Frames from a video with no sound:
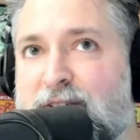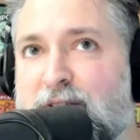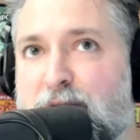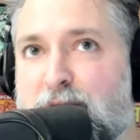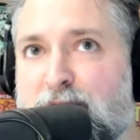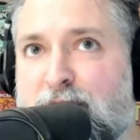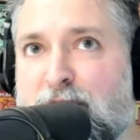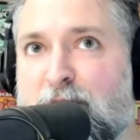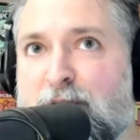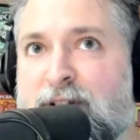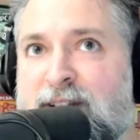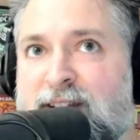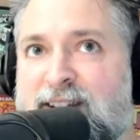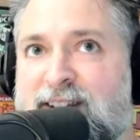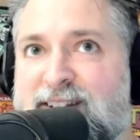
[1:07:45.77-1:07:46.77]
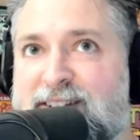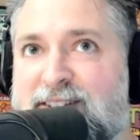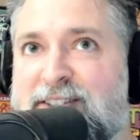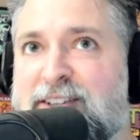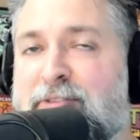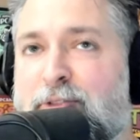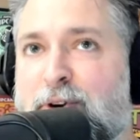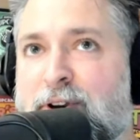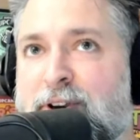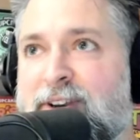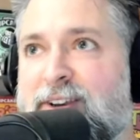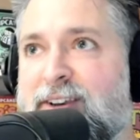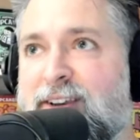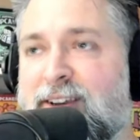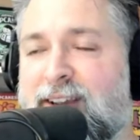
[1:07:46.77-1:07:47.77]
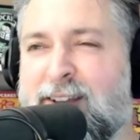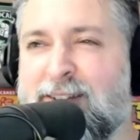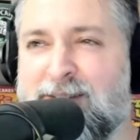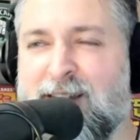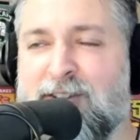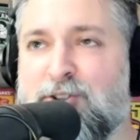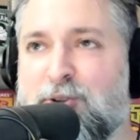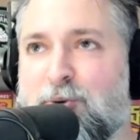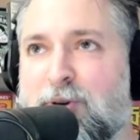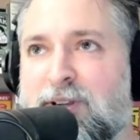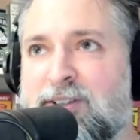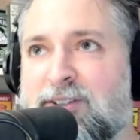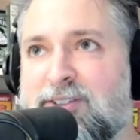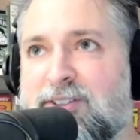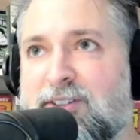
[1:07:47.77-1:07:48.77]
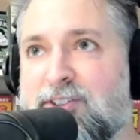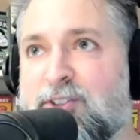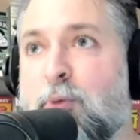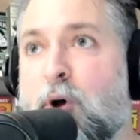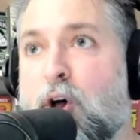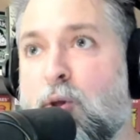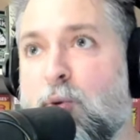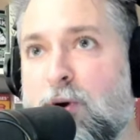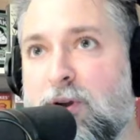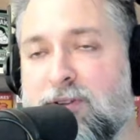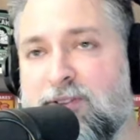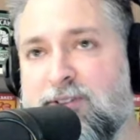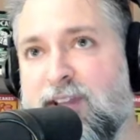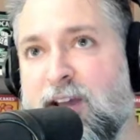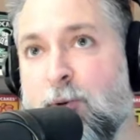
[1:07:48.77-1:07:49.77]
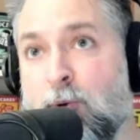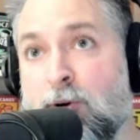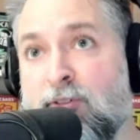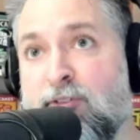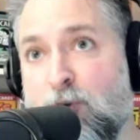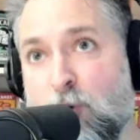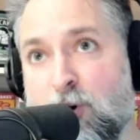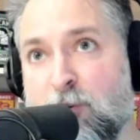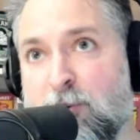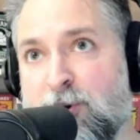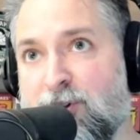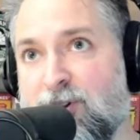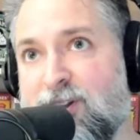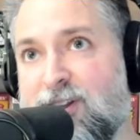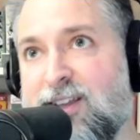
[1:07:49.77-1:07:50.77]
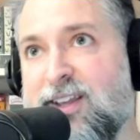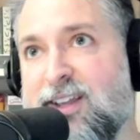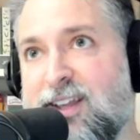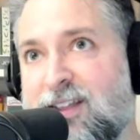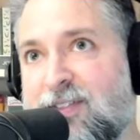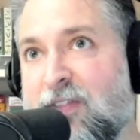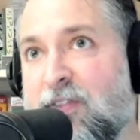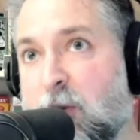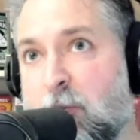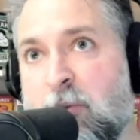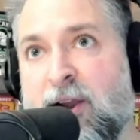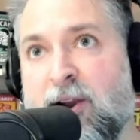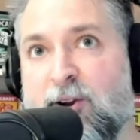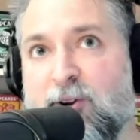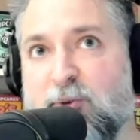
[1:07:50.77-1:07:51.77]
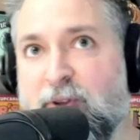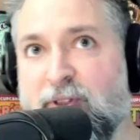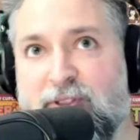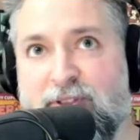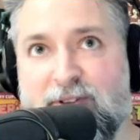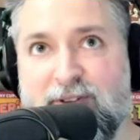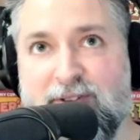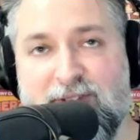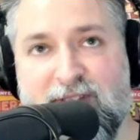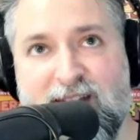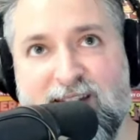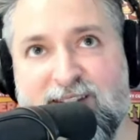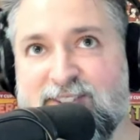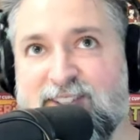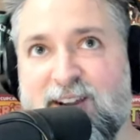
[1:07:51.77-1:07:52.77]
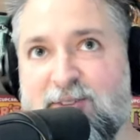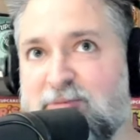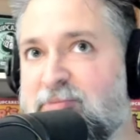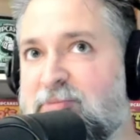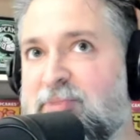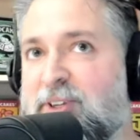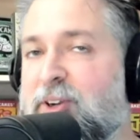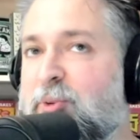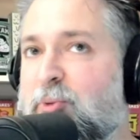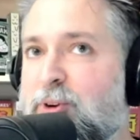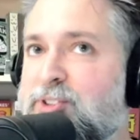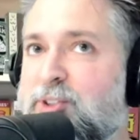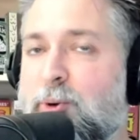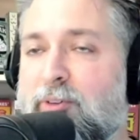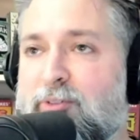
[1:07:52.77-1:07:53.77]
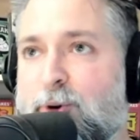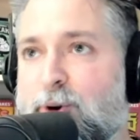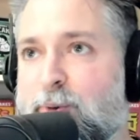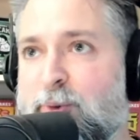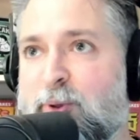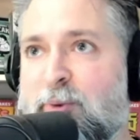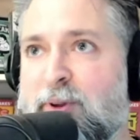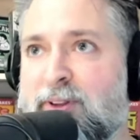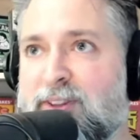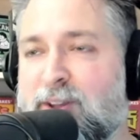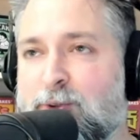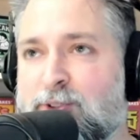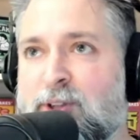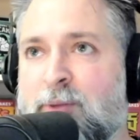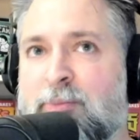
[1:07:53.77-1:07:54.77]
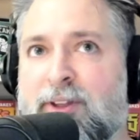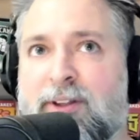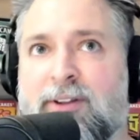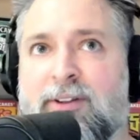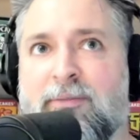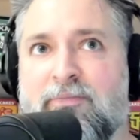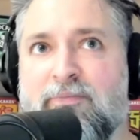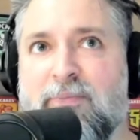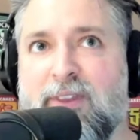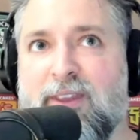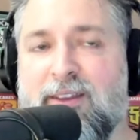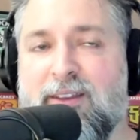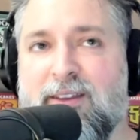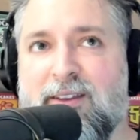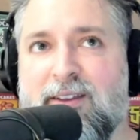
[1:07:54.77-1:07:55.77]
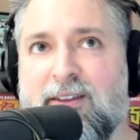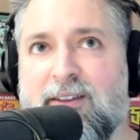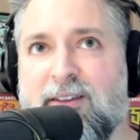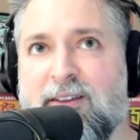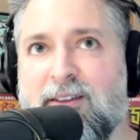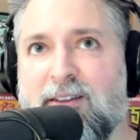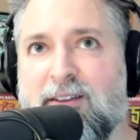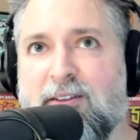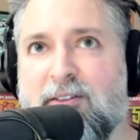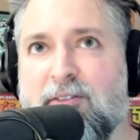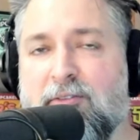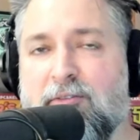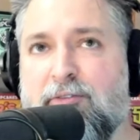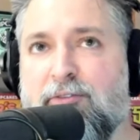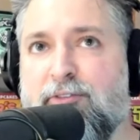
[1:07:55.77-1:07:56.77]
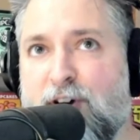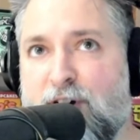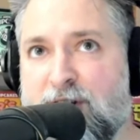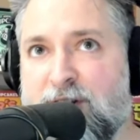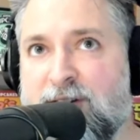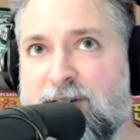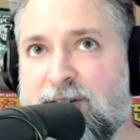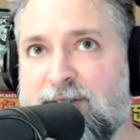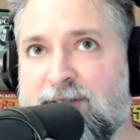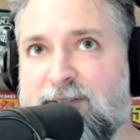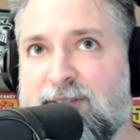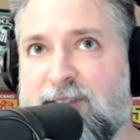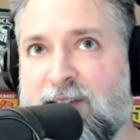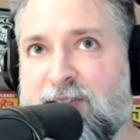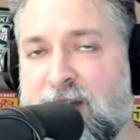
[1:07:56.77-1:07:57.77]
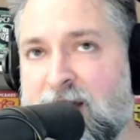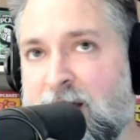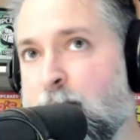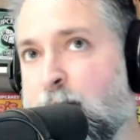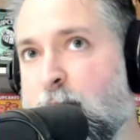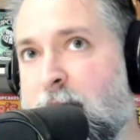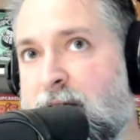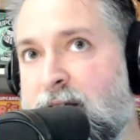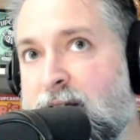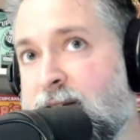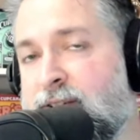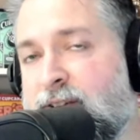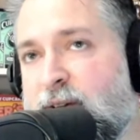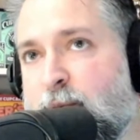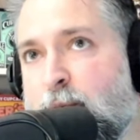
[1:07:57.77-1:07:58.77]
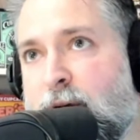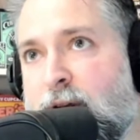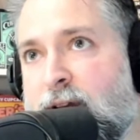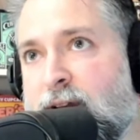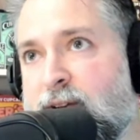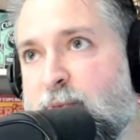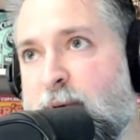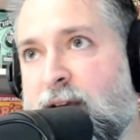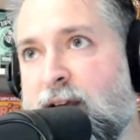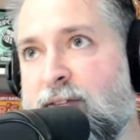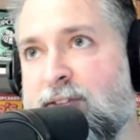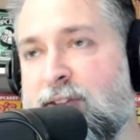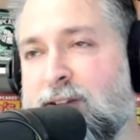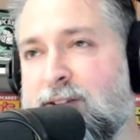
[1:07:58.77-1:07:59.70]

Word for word: very different accessories, small ones that were affordable that they paired with things that, you know, weren't so affordable, but there was something fun that they implemented into their brand by having that